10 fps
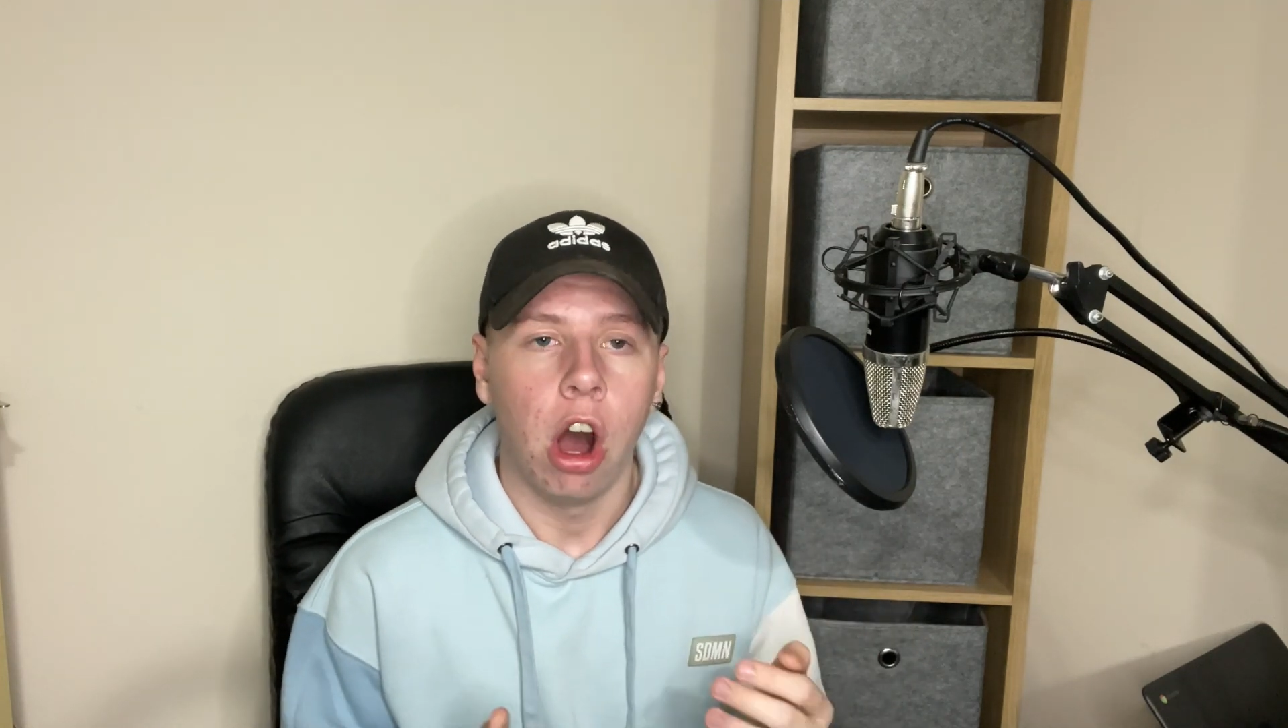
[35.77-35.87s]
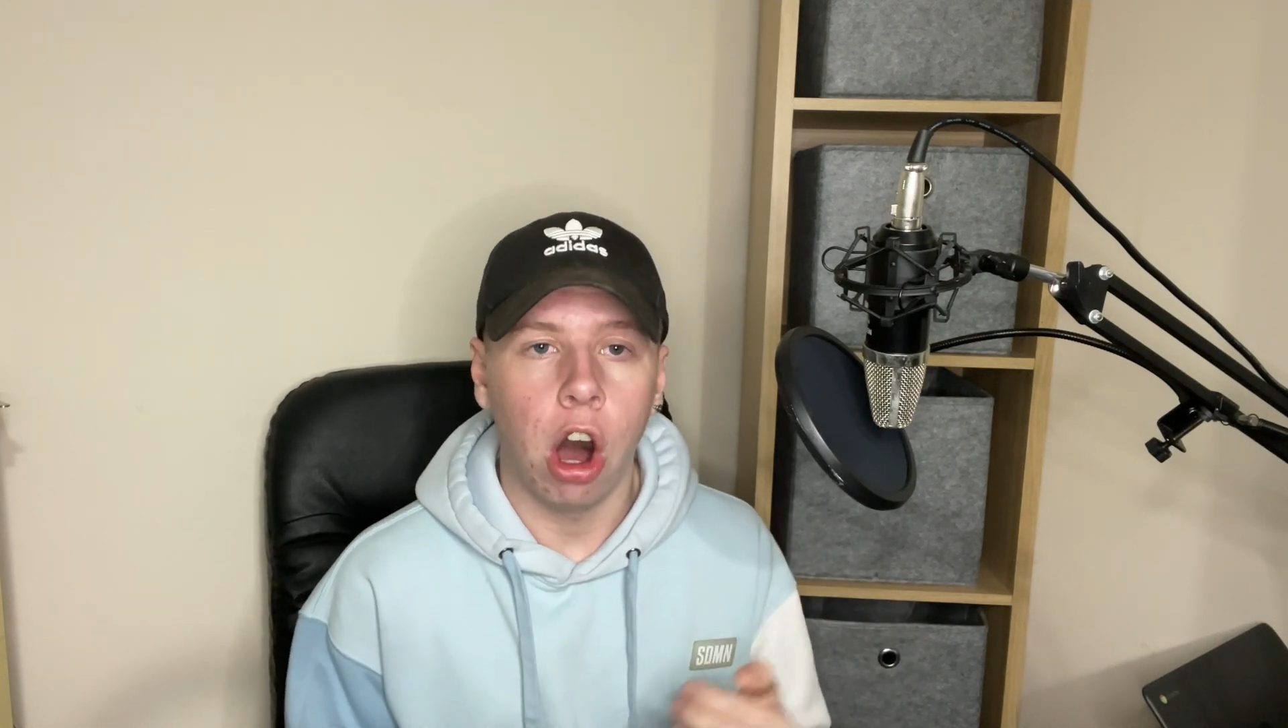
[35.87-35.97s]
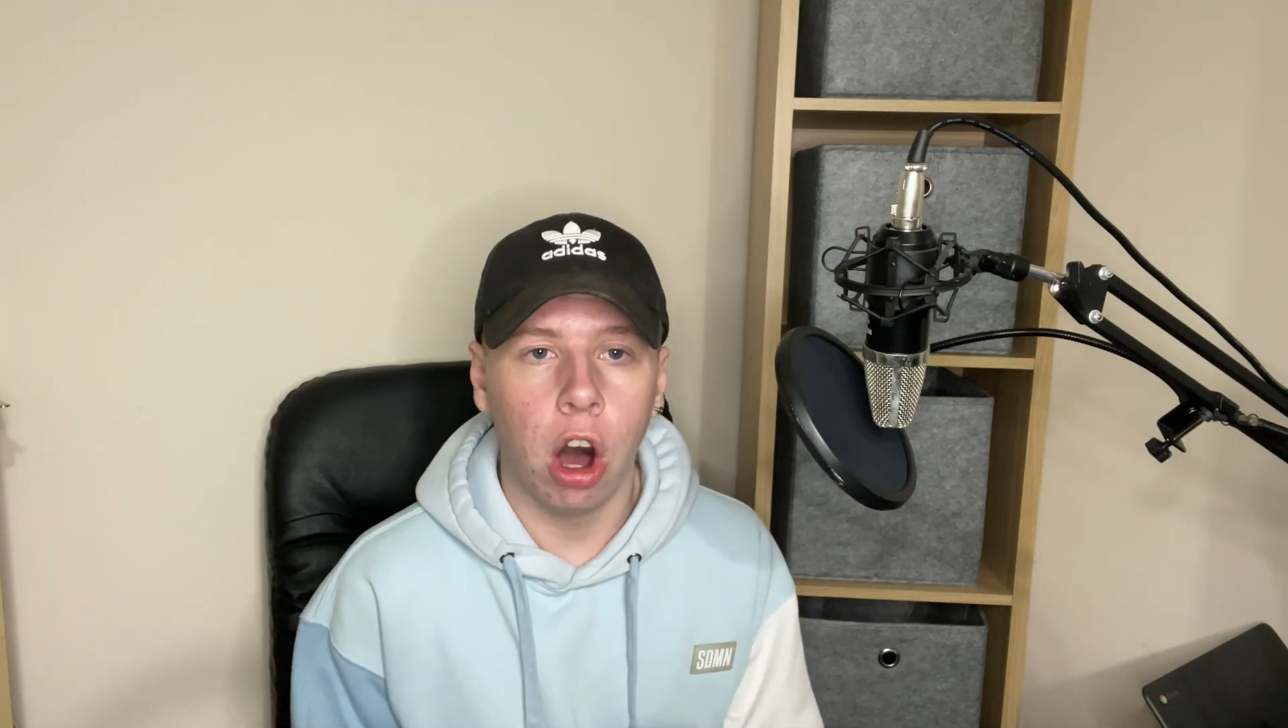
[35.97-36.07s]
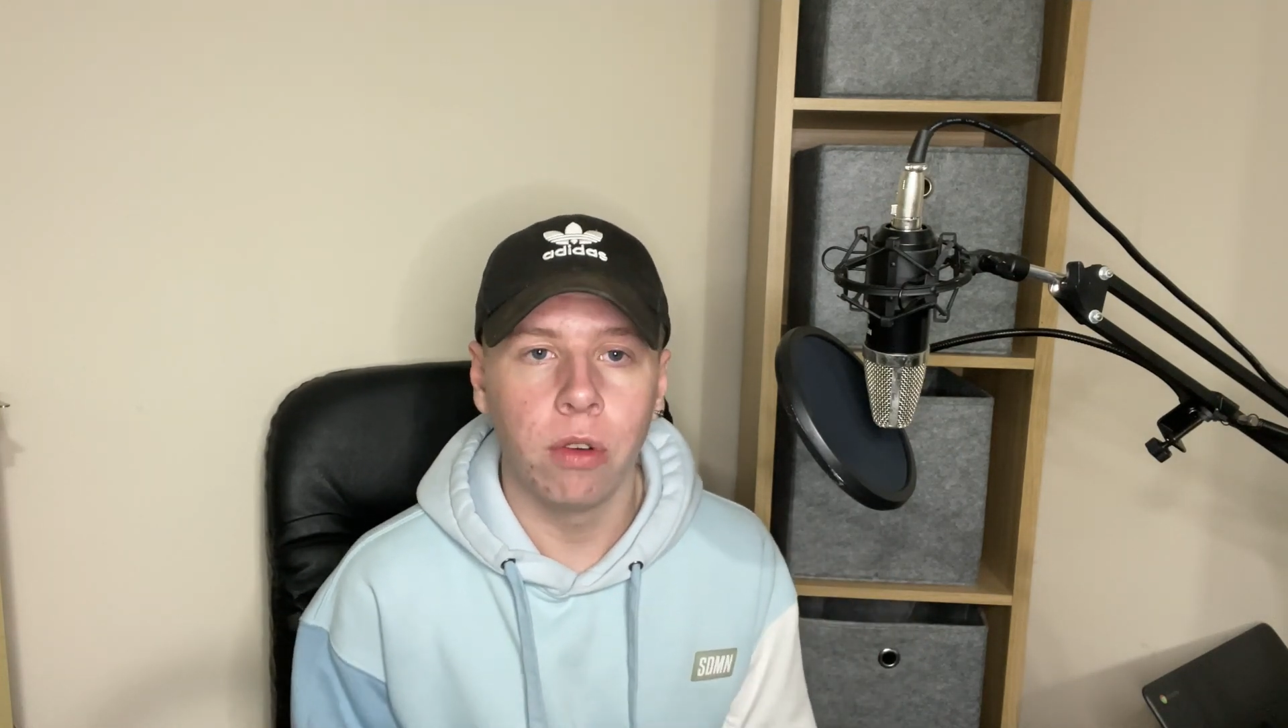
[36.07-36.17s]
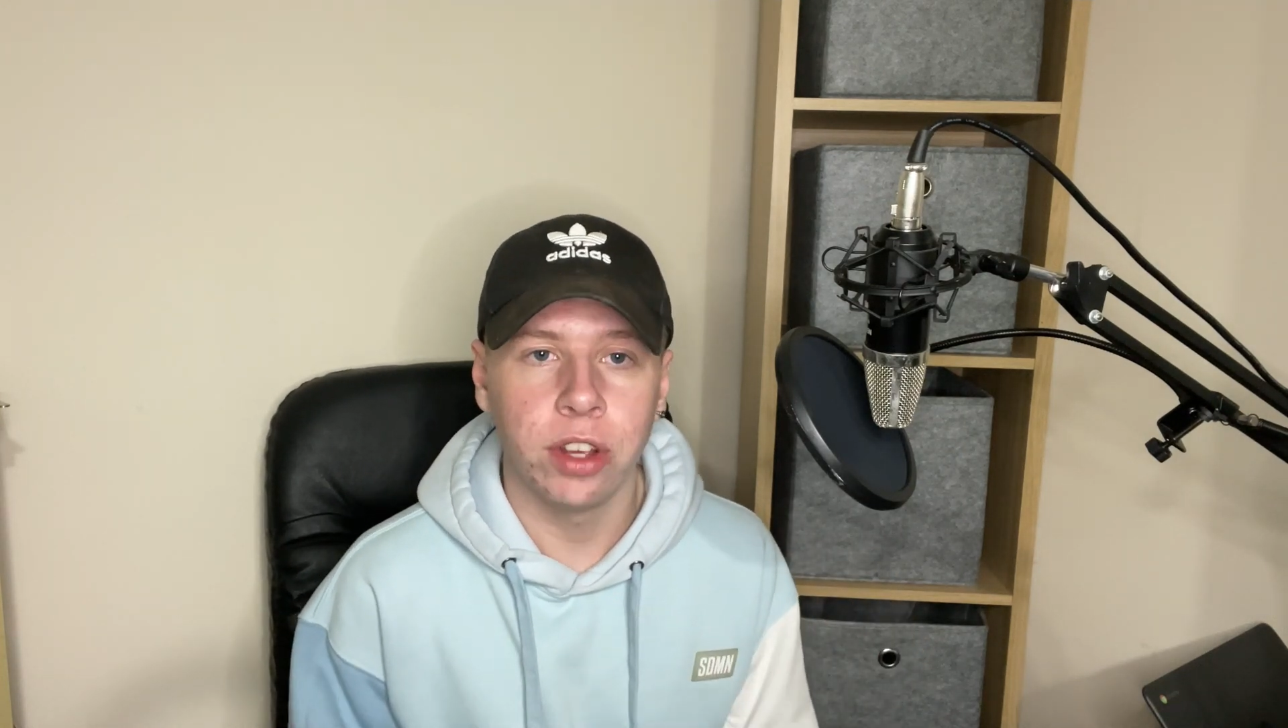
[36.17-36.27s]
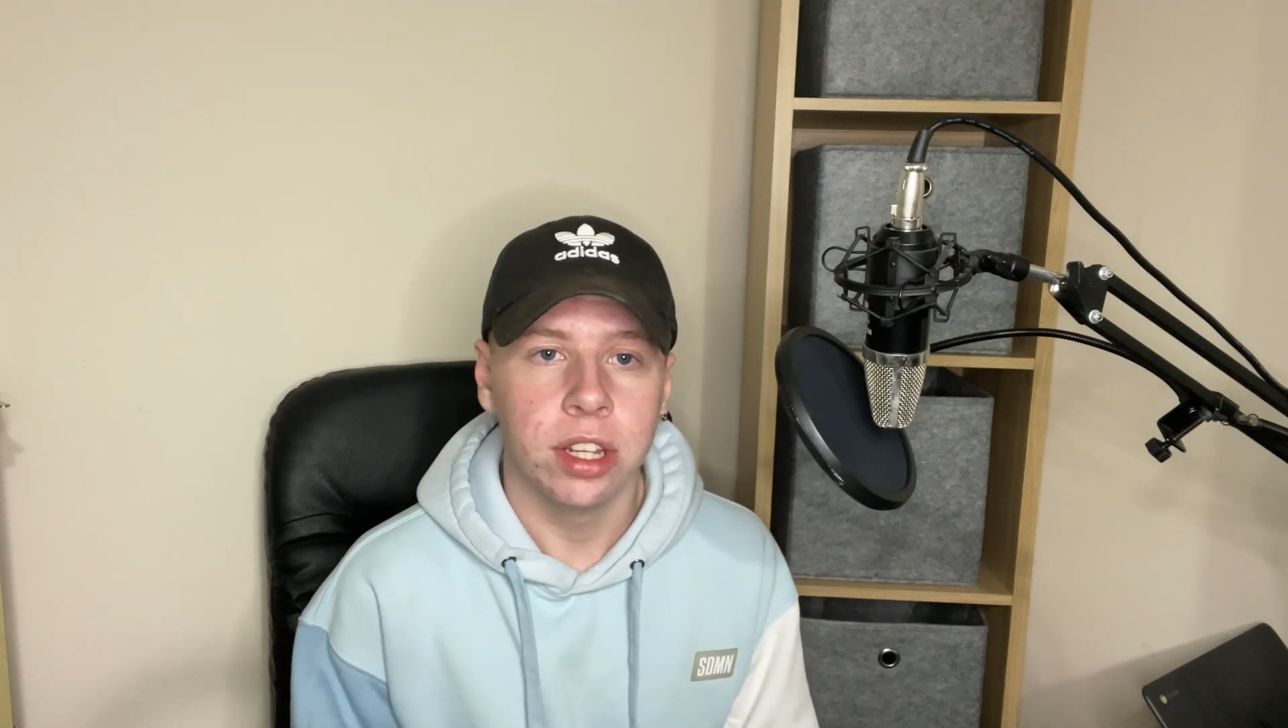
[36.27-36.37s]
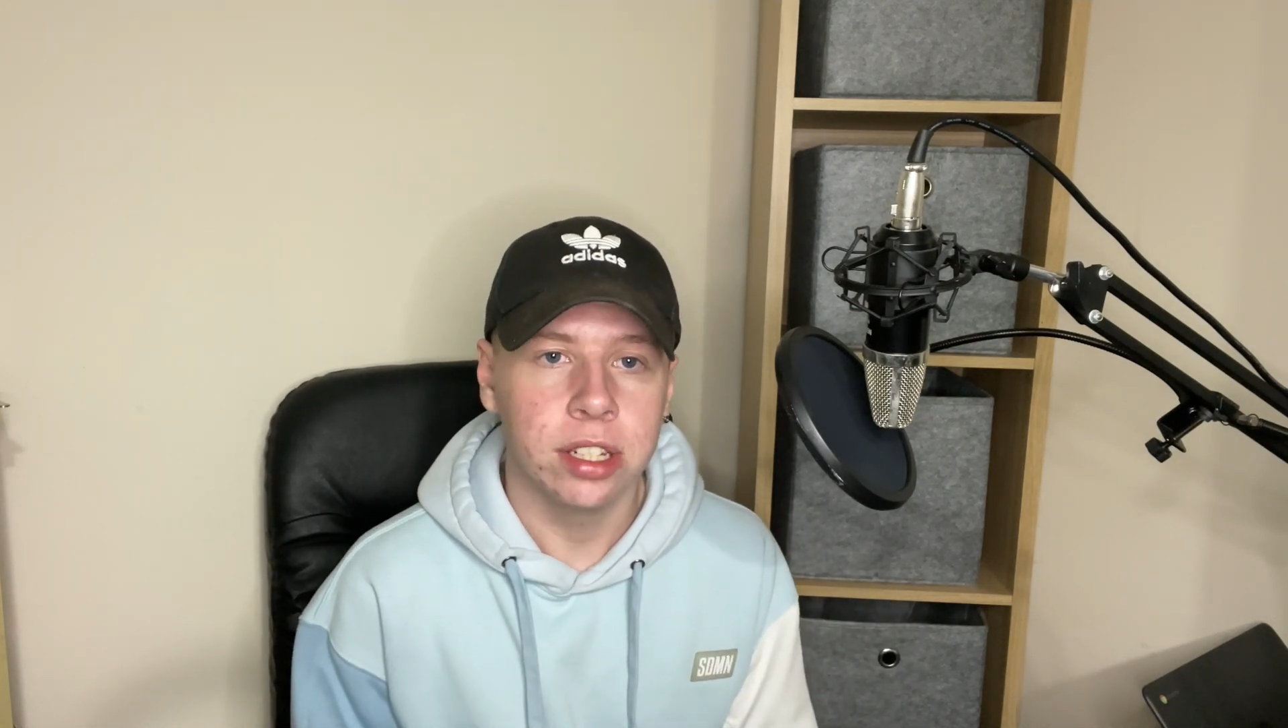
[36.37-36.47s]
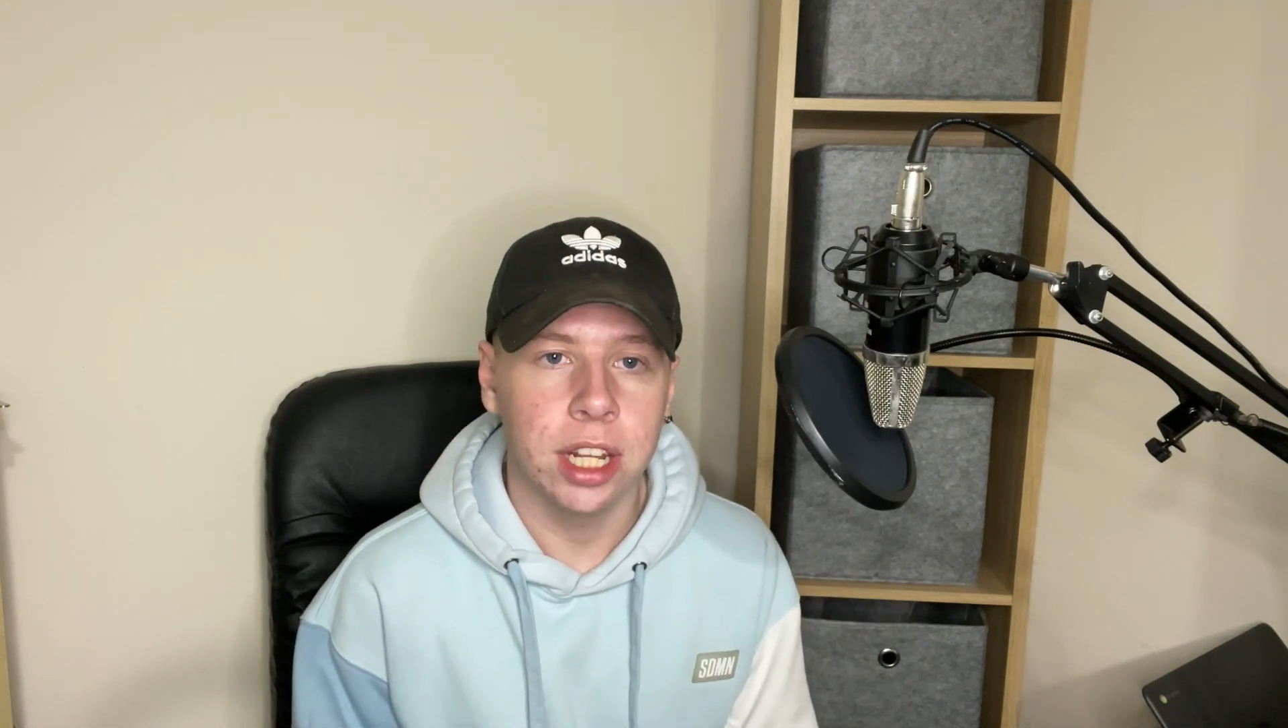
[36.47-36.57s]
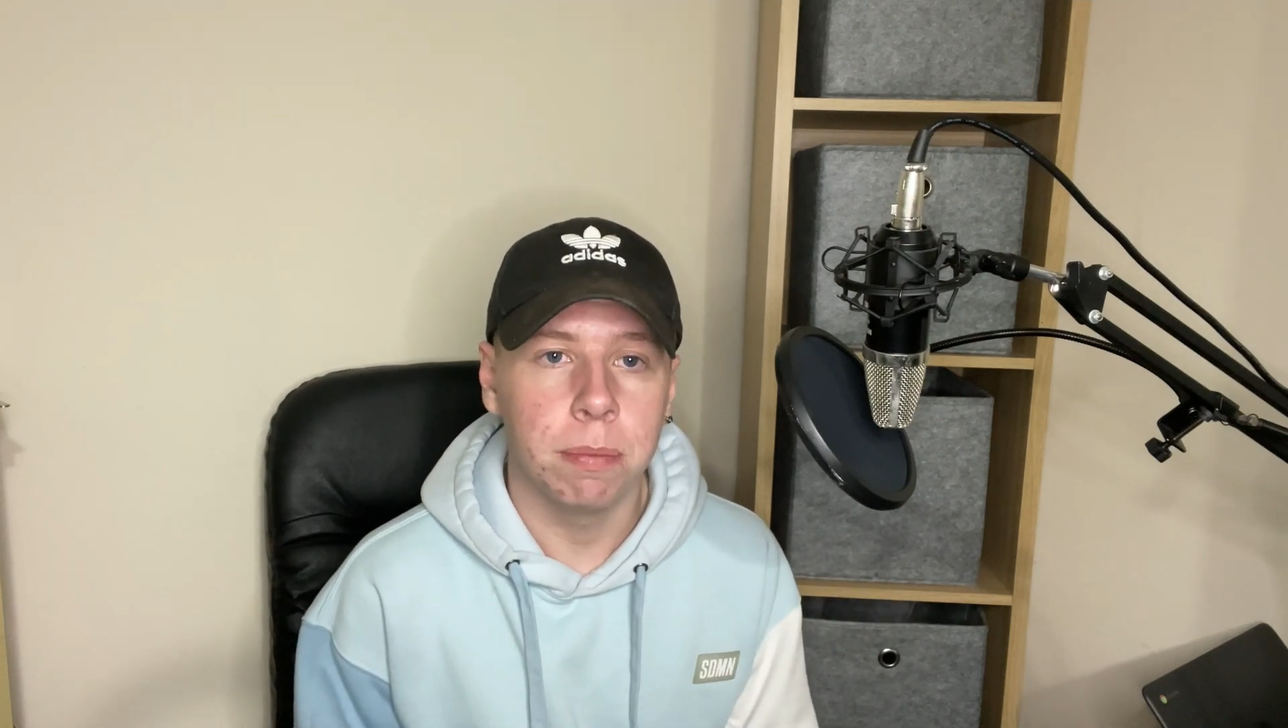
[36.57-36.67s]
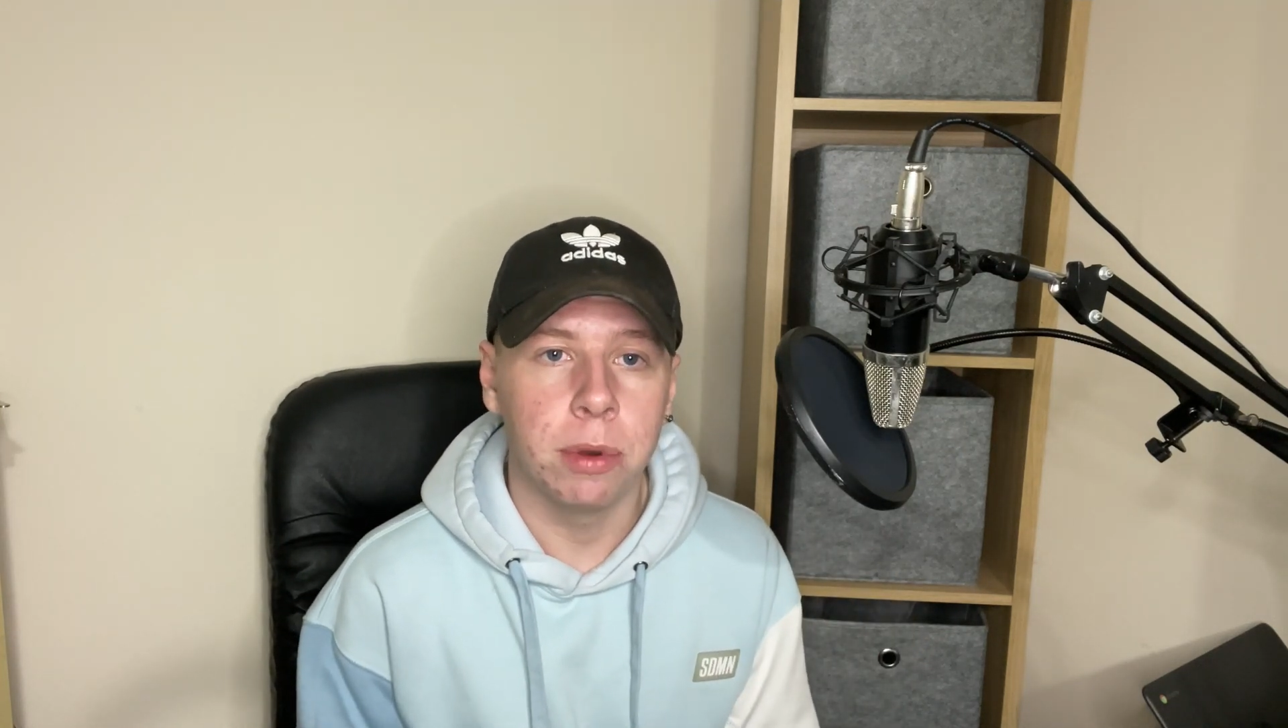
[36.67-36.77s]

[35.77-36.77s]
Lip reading: Obviously,